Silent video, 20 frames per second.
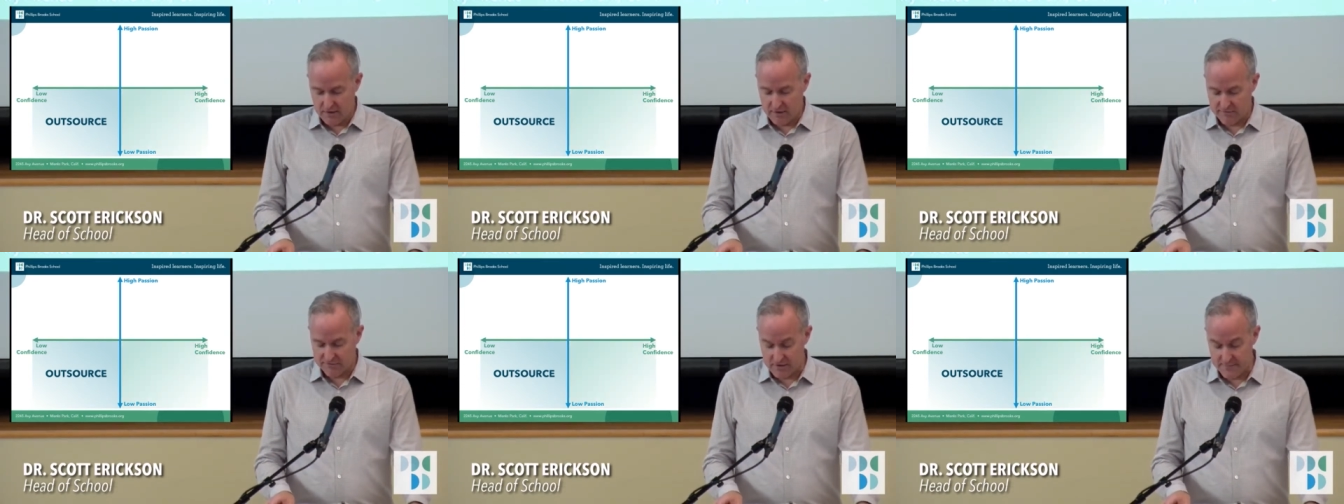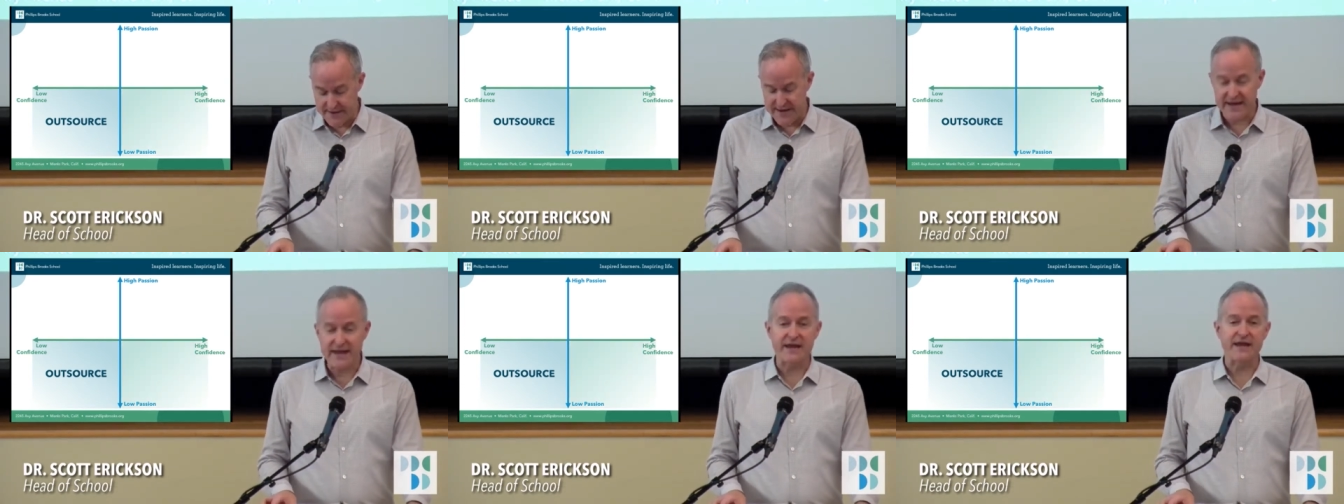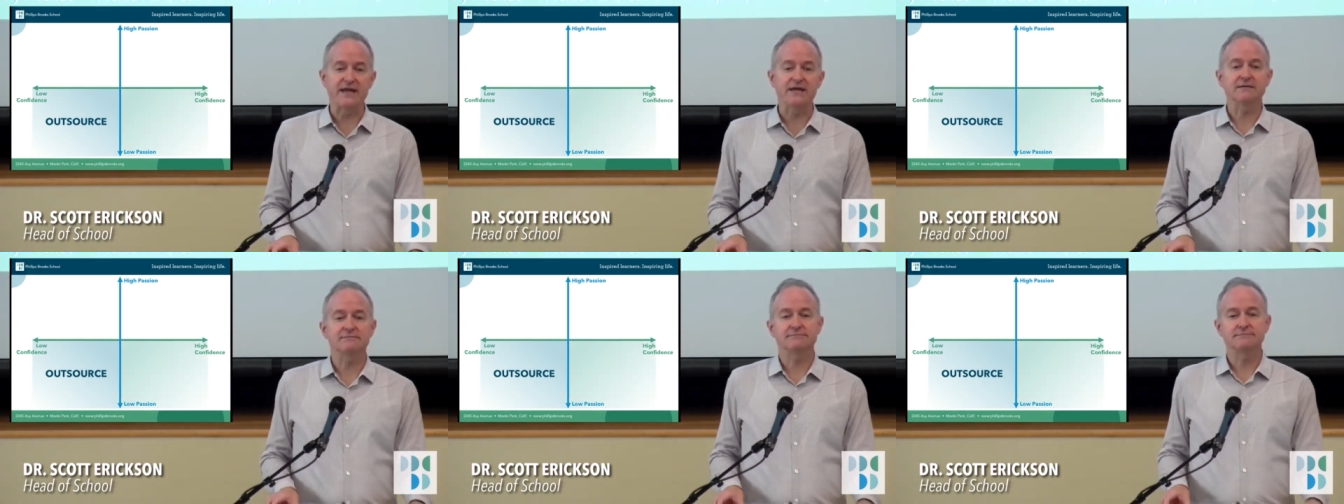For
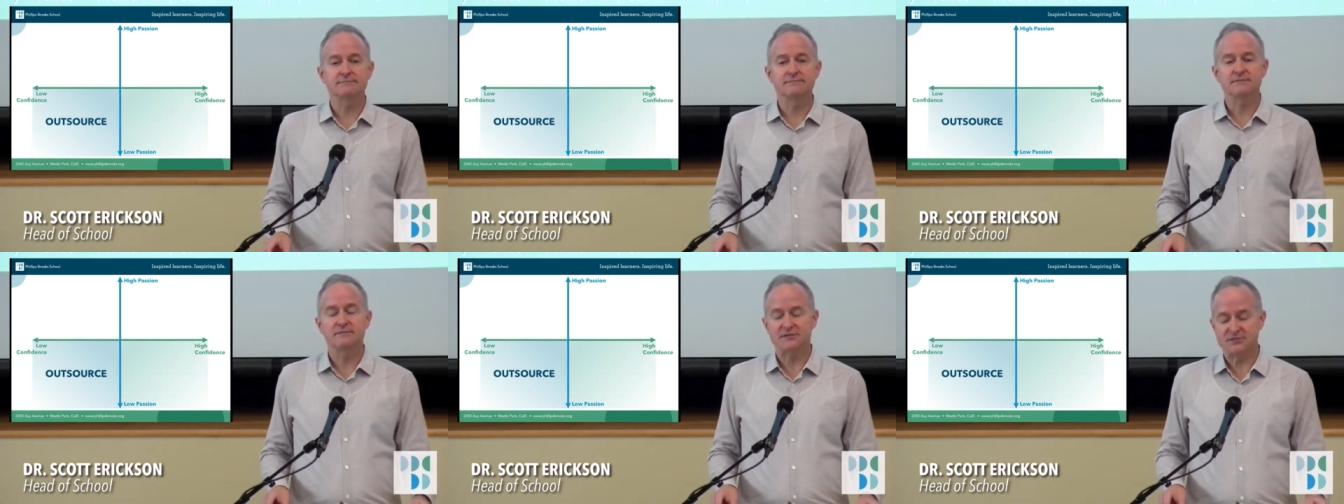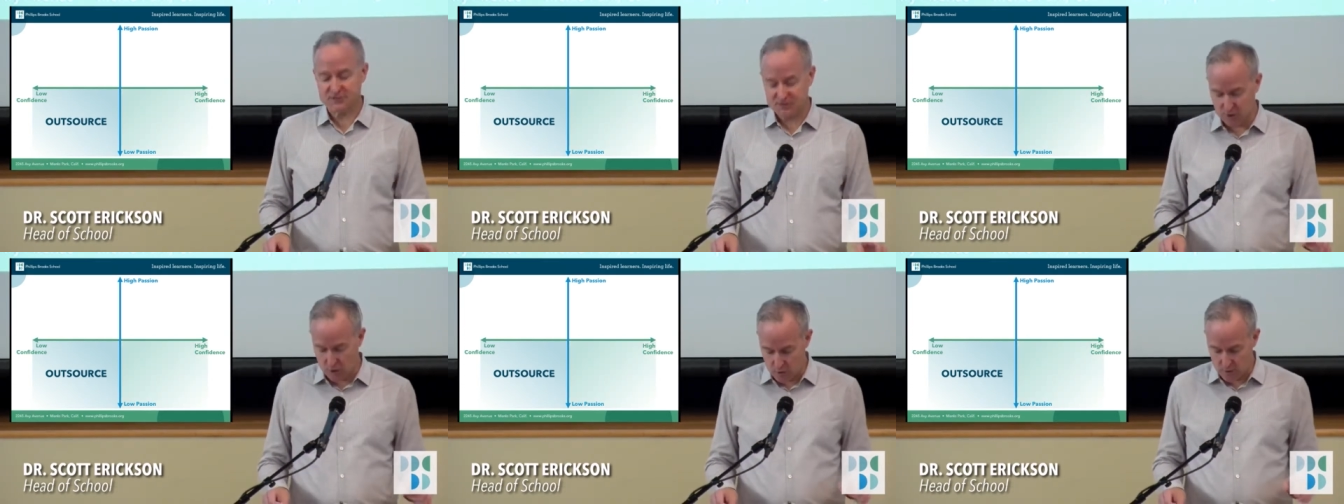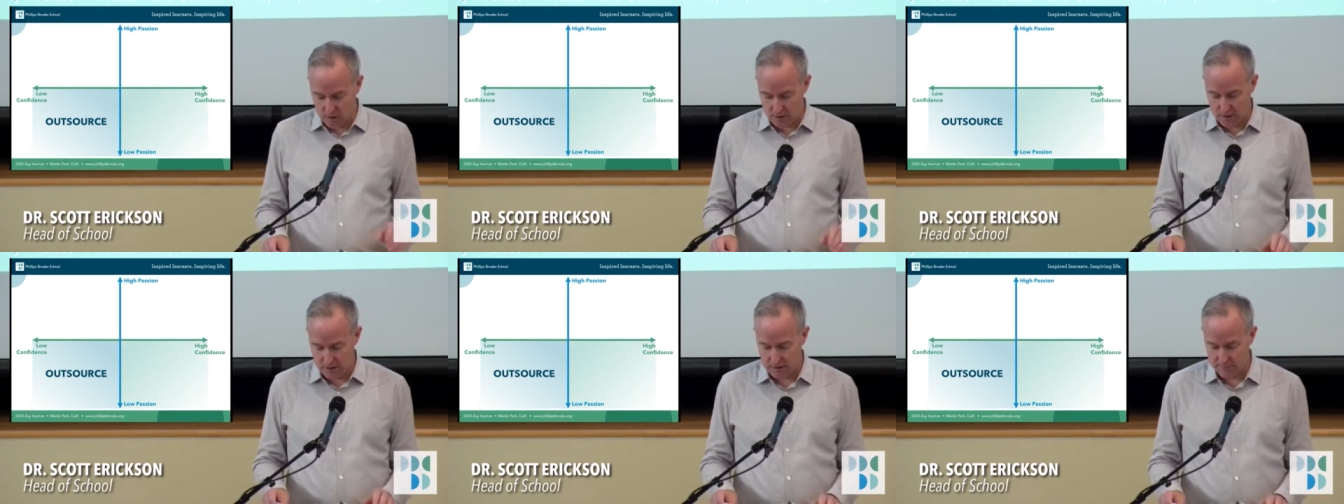me,
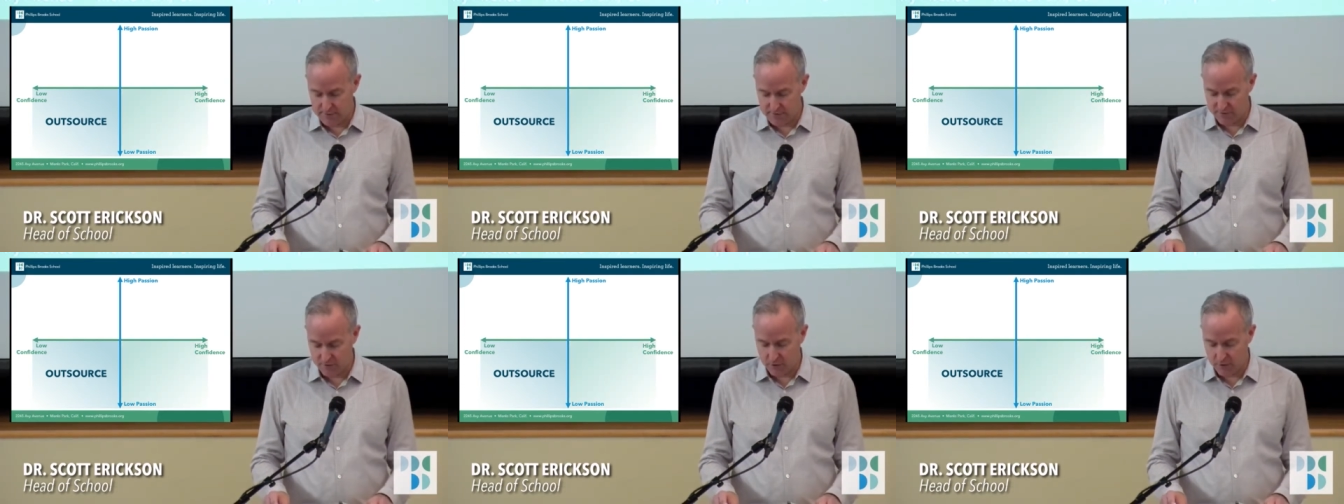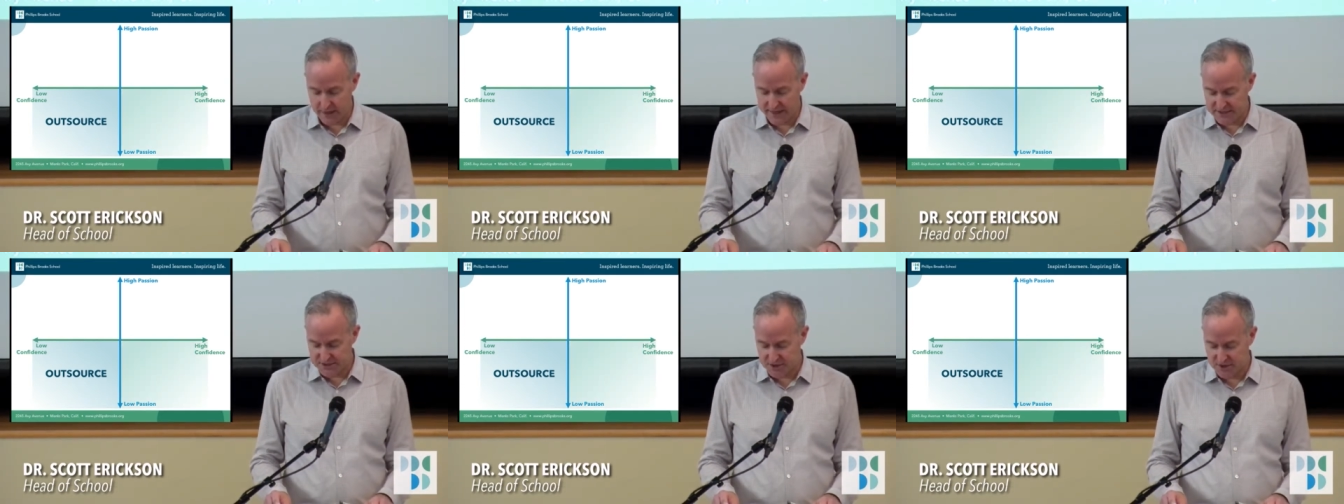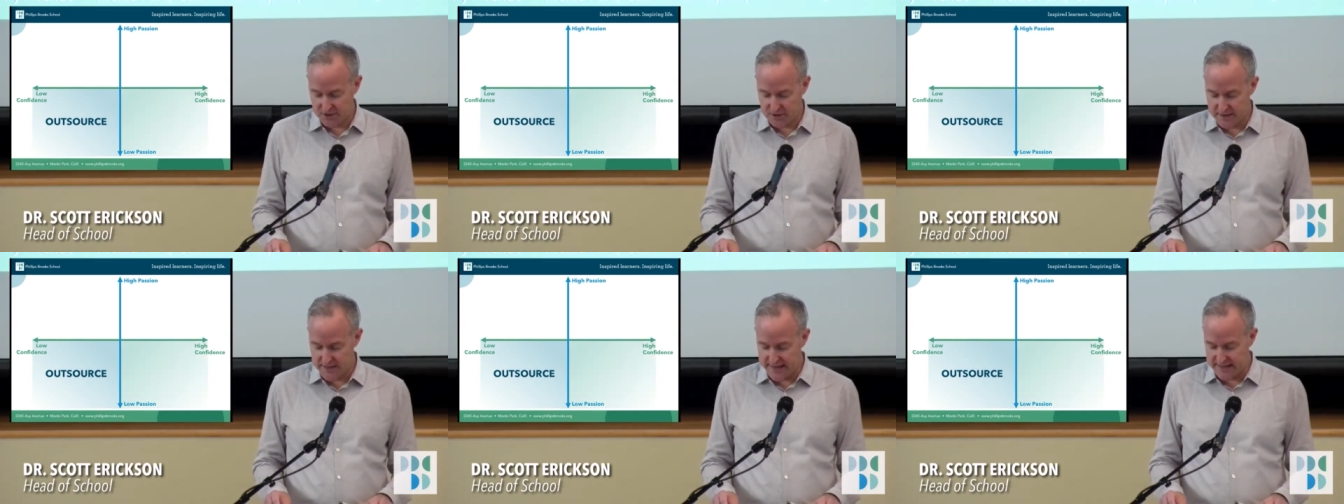school, before I
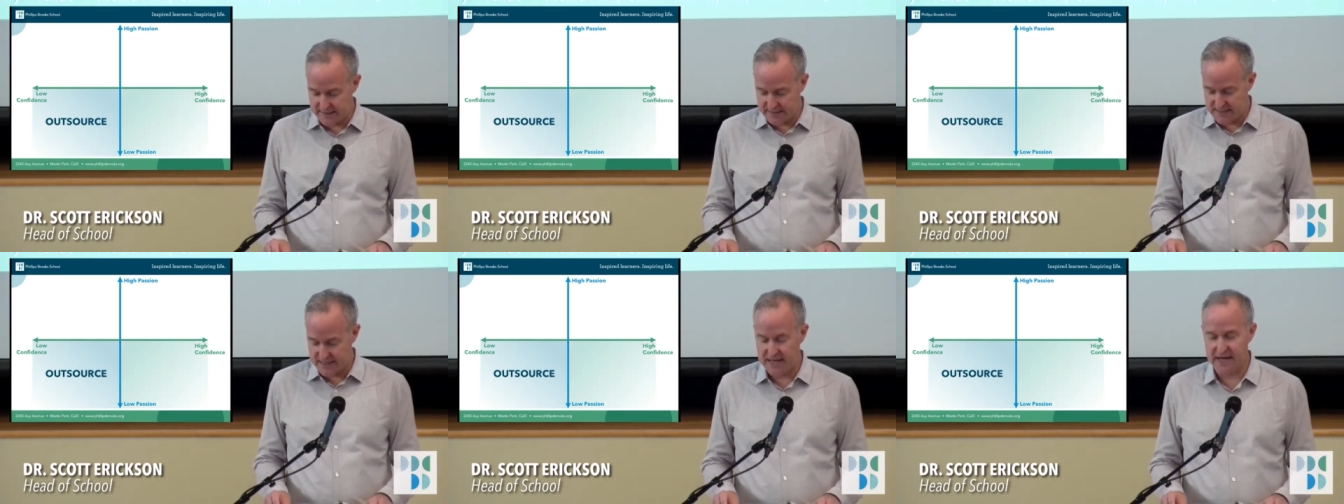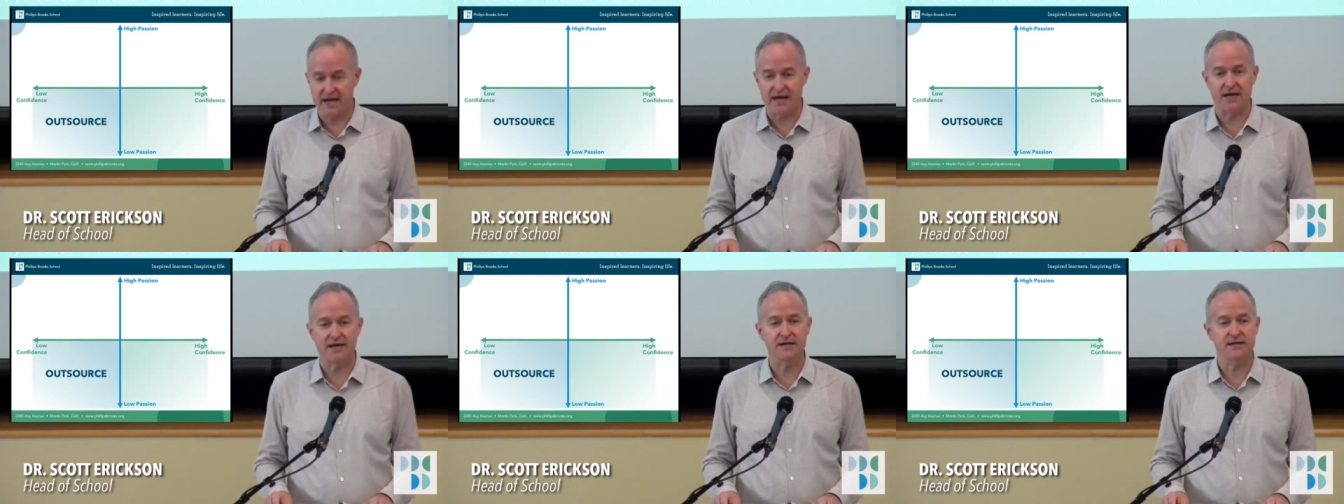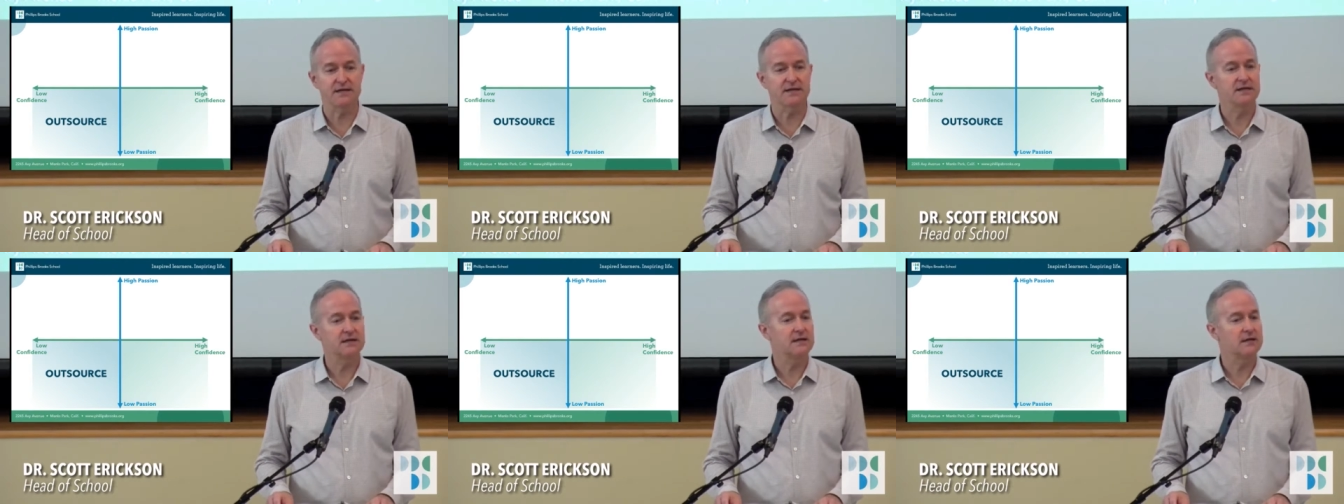turned 18,